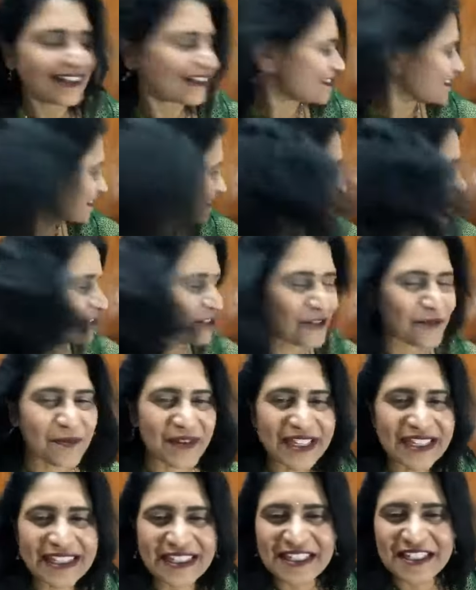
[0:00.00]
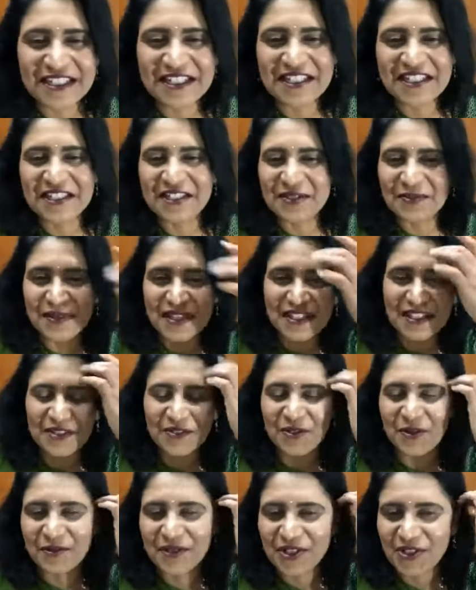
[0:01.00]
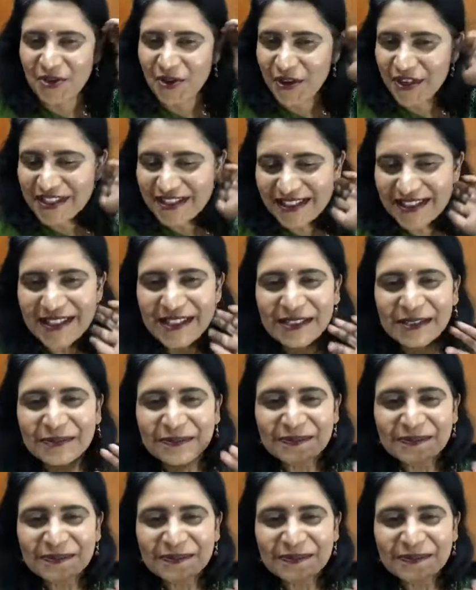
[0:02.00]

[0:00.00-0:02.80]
i just turn off my heater. It's just making so much noise.